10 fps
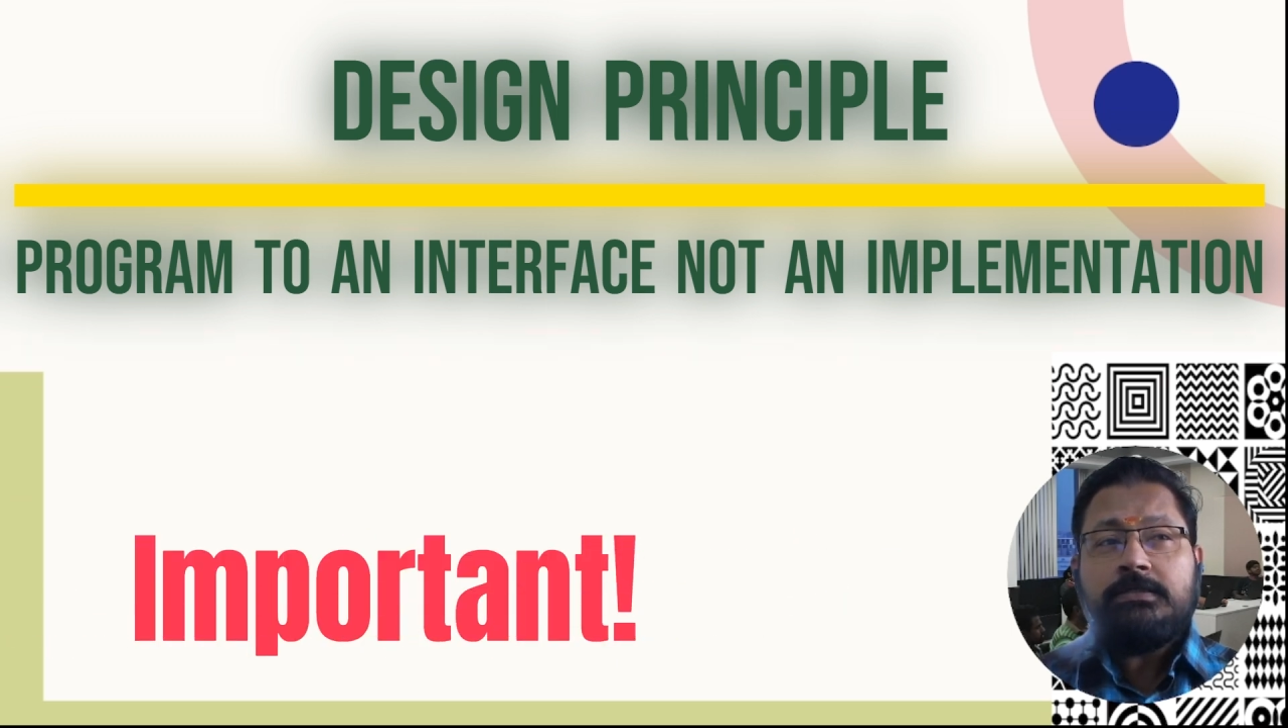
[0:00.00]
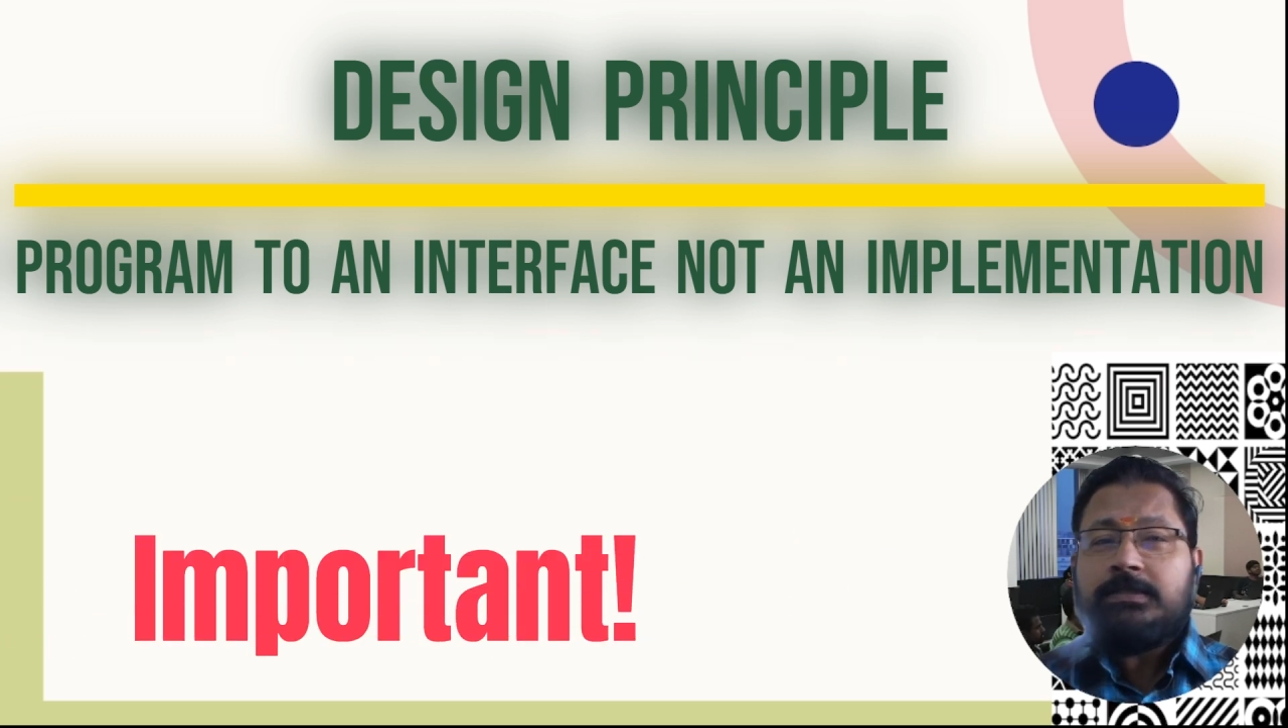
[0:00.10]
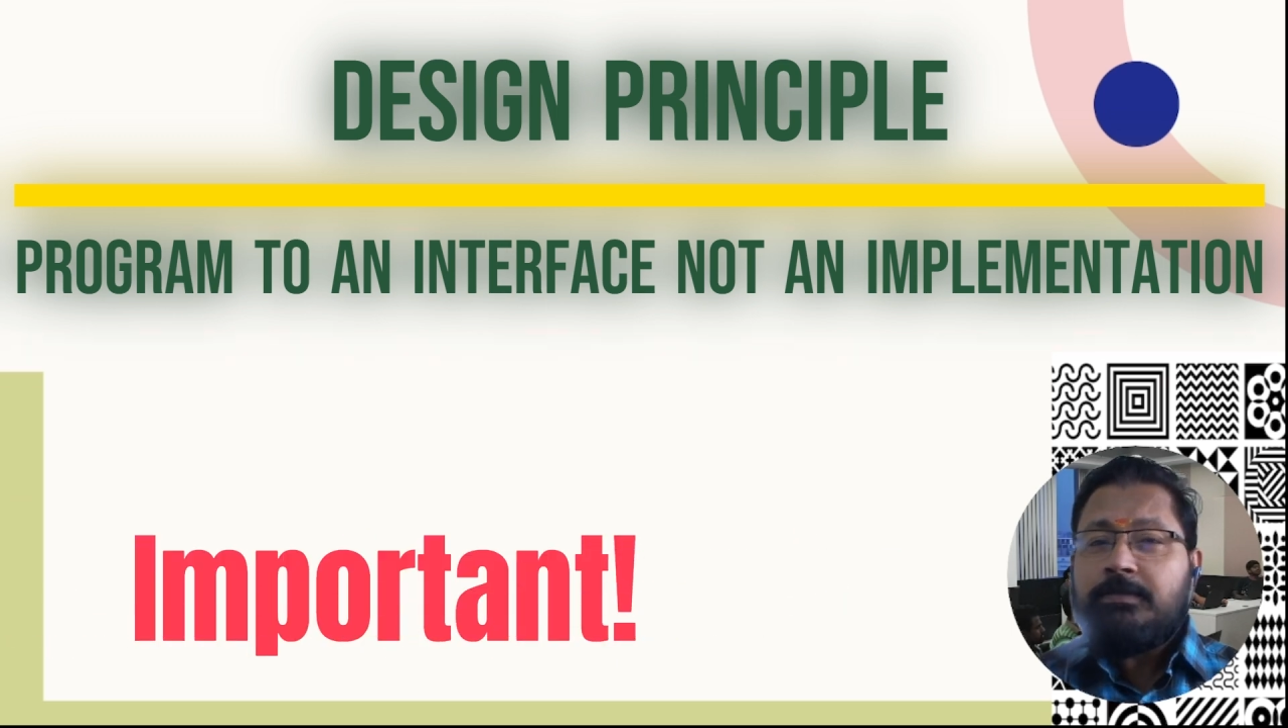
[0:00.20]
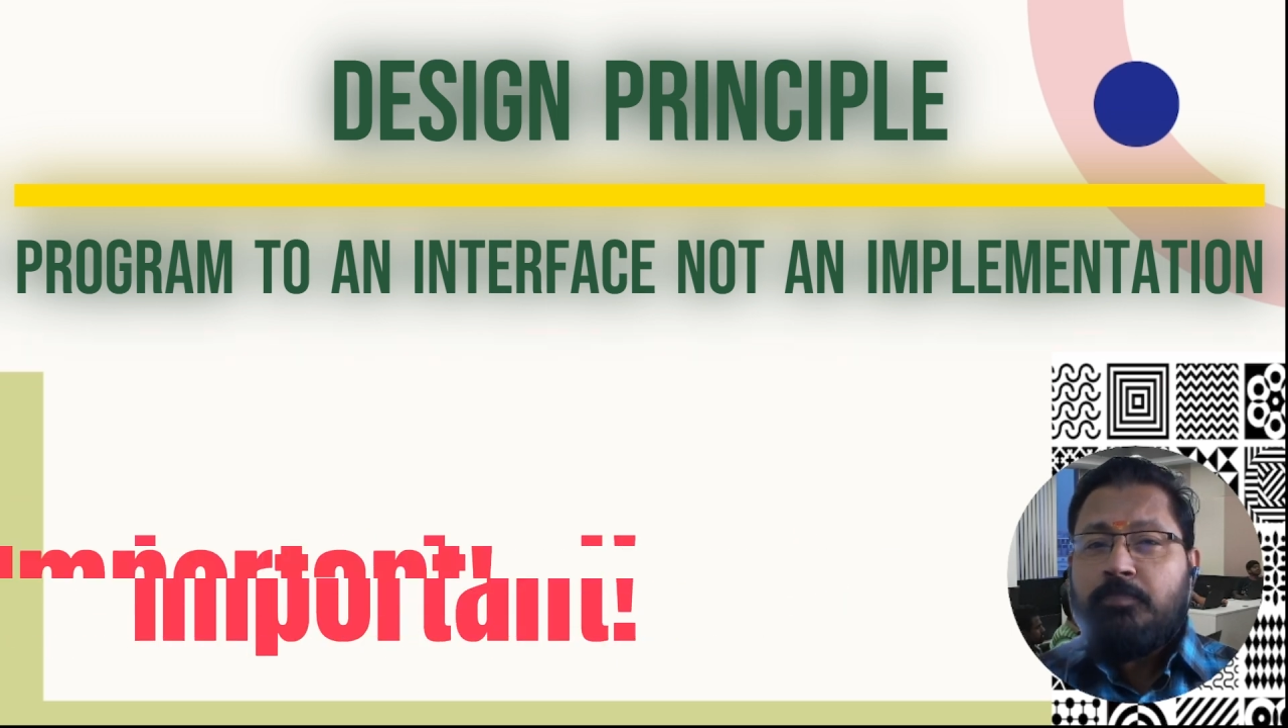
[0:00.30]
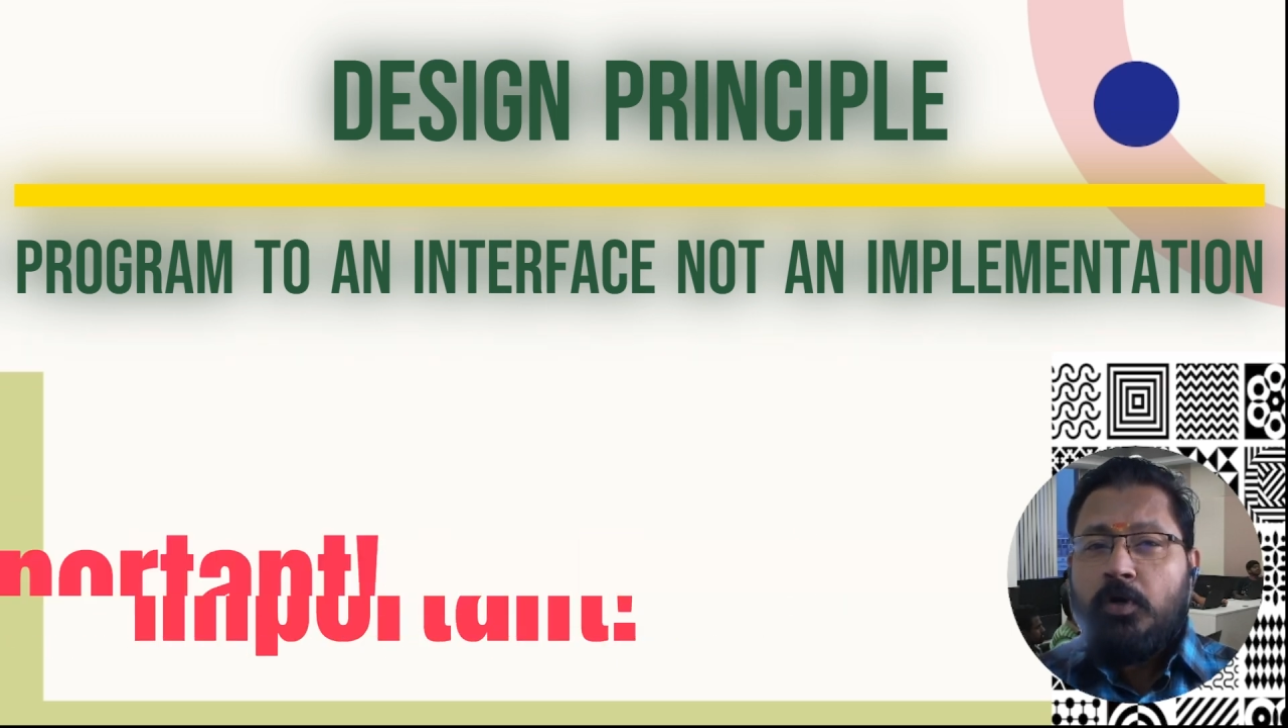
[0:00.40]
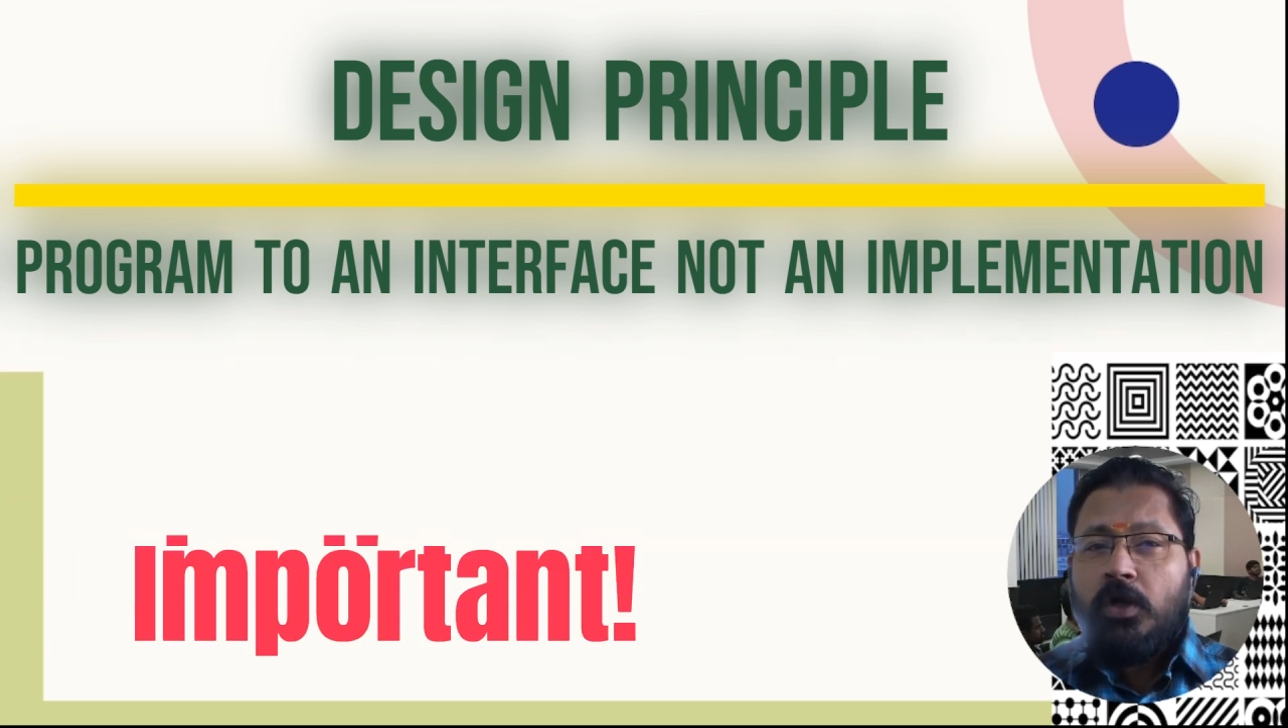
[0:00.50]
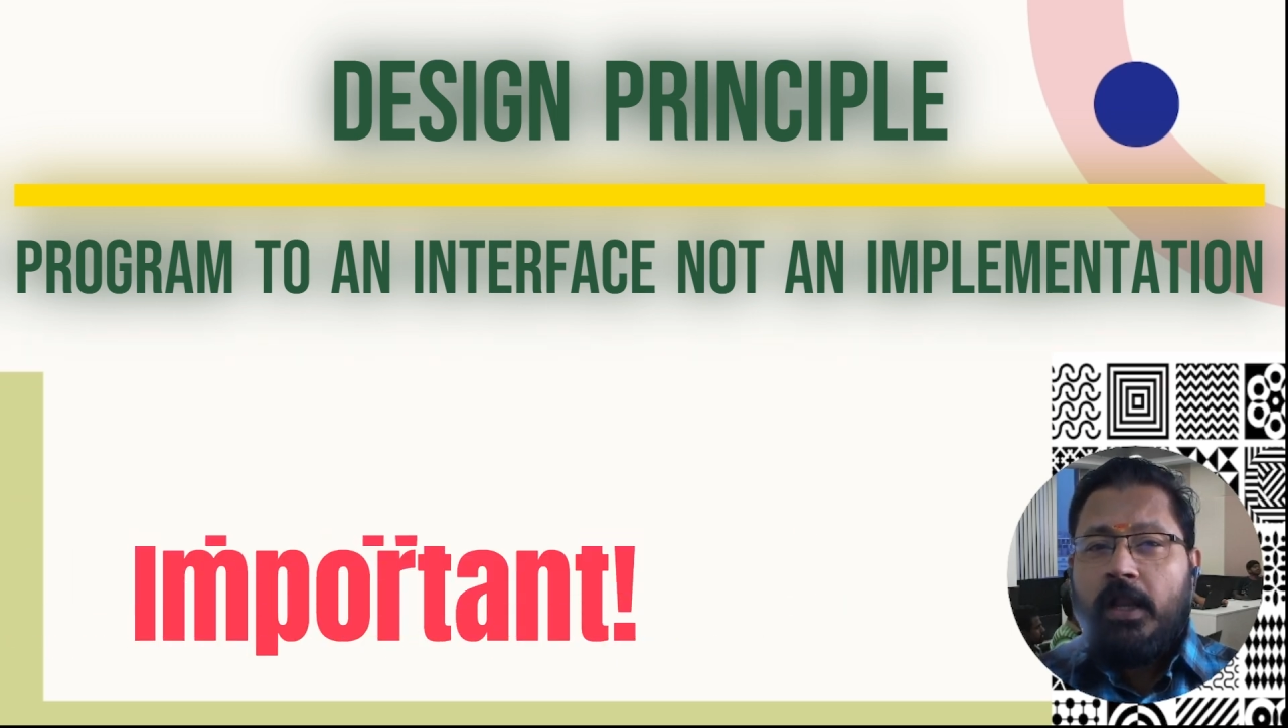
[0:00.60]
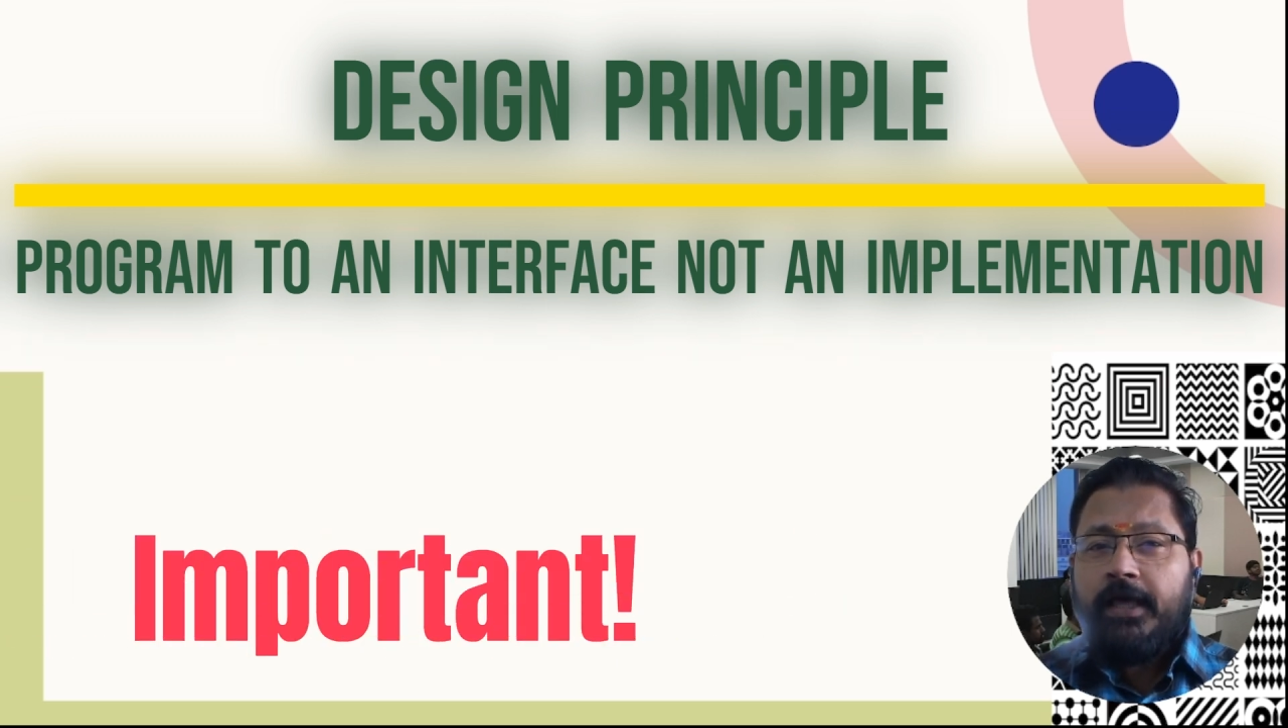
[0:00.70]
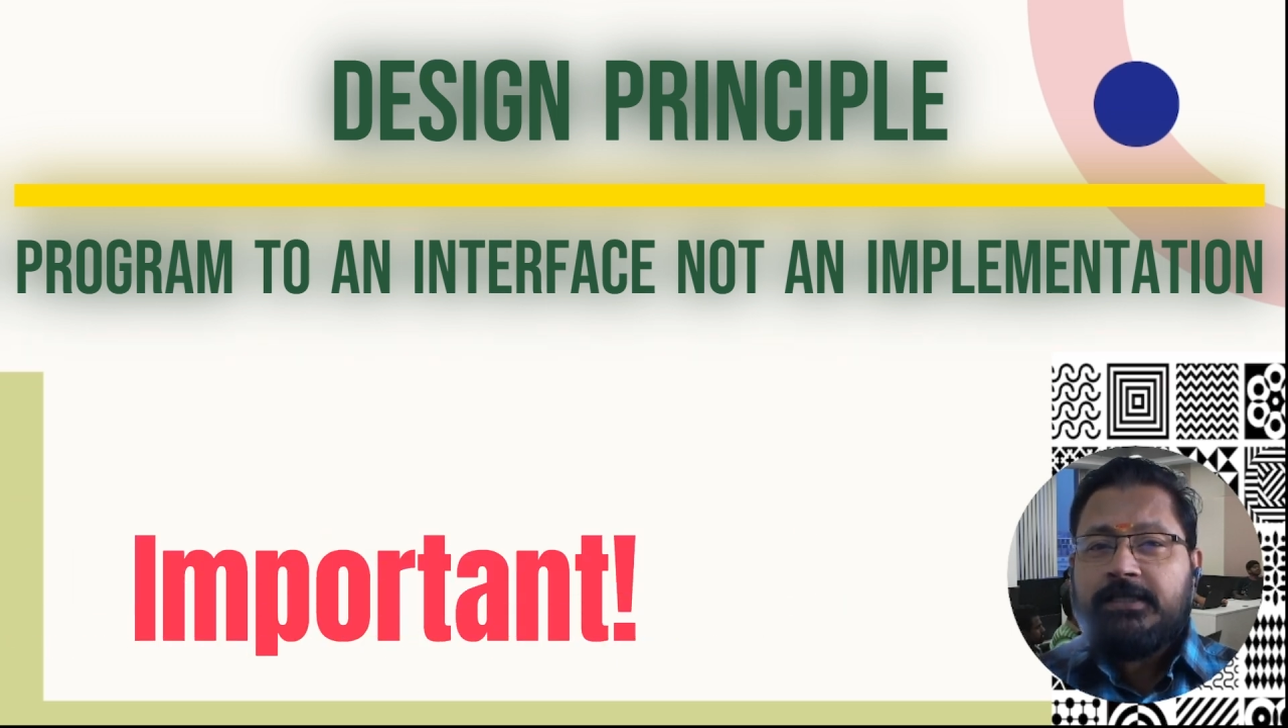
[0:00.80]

simple